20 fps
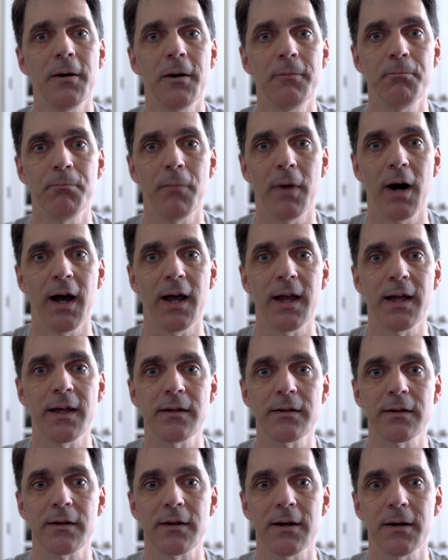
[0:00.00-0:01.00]

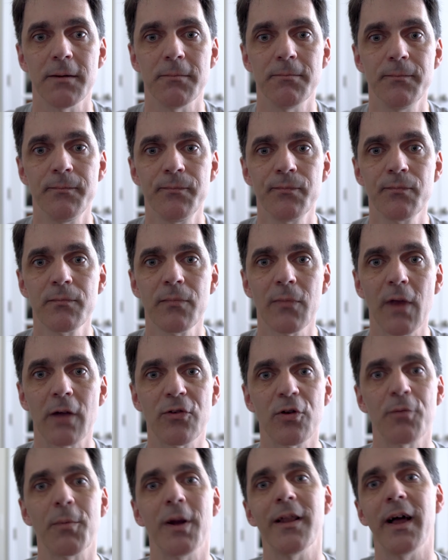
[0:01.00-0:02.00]
I'll
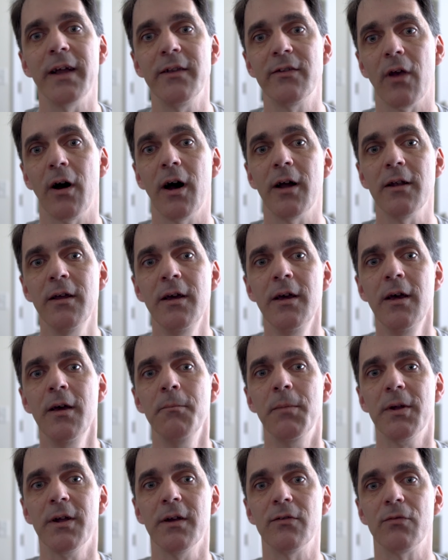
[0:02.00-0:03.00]
turn my lights on,
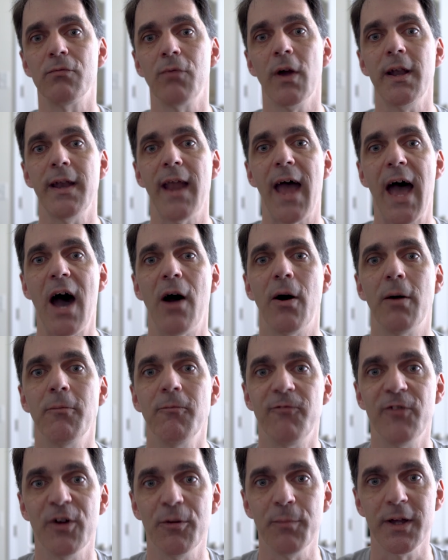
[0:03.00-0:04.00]
because right now
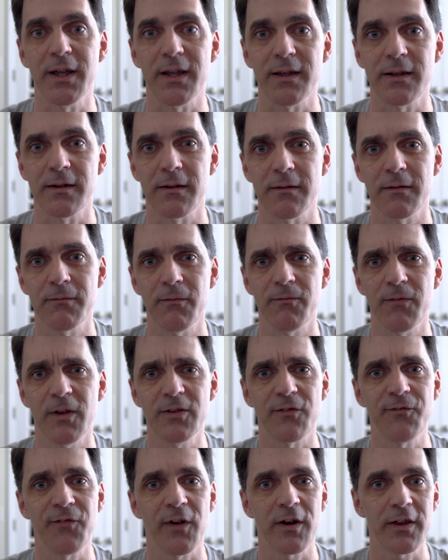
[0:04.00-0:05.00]
I'm filming and
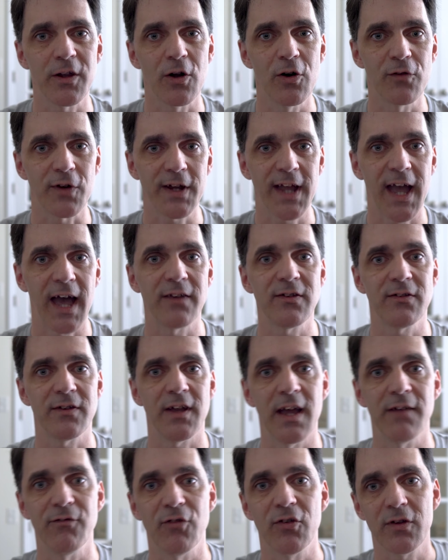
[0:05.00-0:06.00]
it's a fairly overcast
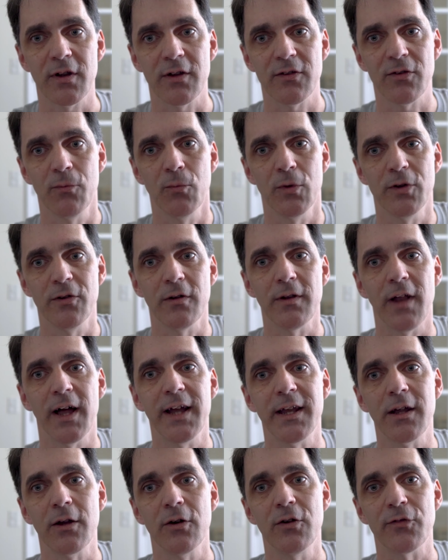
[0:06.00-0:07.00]
day. I've just got some window
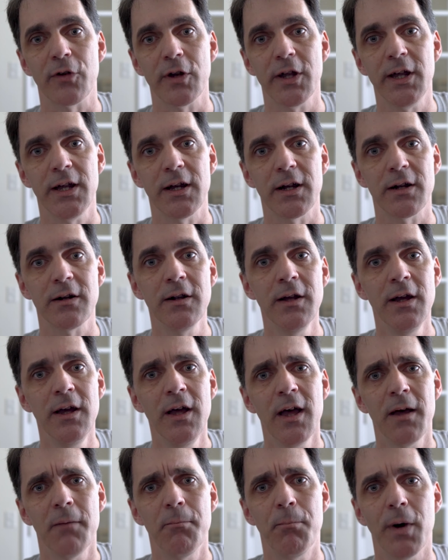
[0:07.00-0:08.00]
lighting over here.
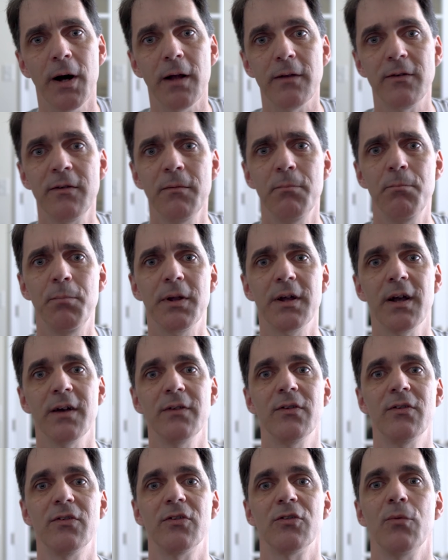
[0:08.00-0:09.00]
But
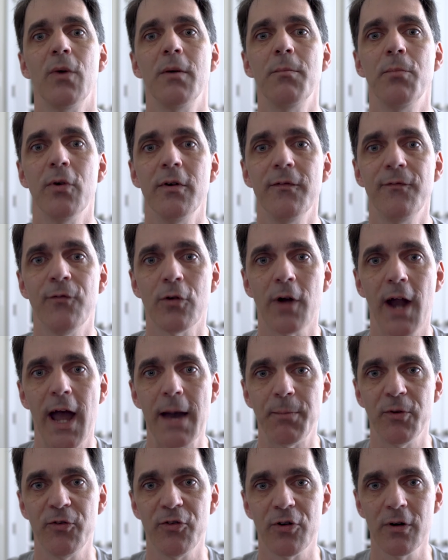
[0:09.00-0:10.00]
because this is a 1.4
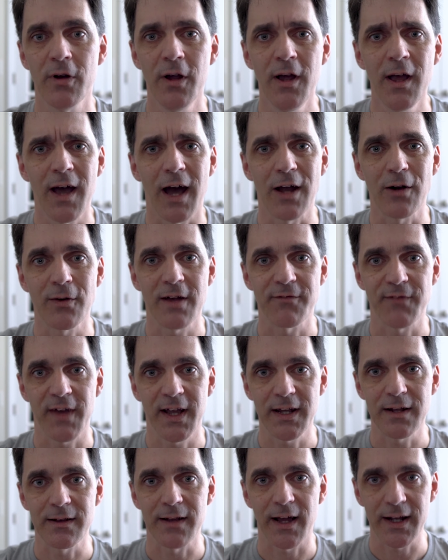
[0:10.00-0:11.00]
aperture, I don't have
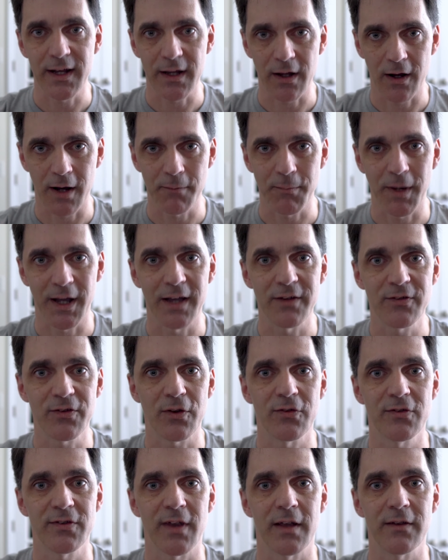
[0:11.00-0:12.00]
any lighting on. My
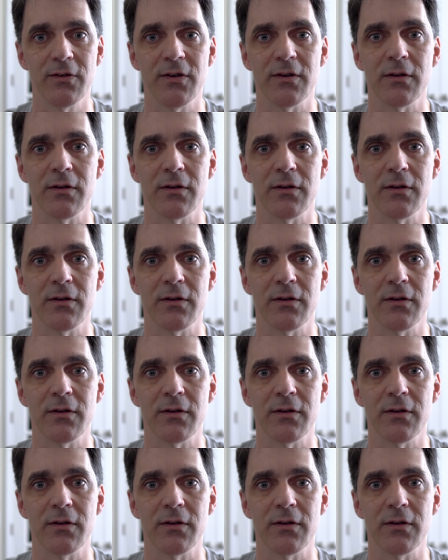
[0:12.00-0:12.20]
ISO is set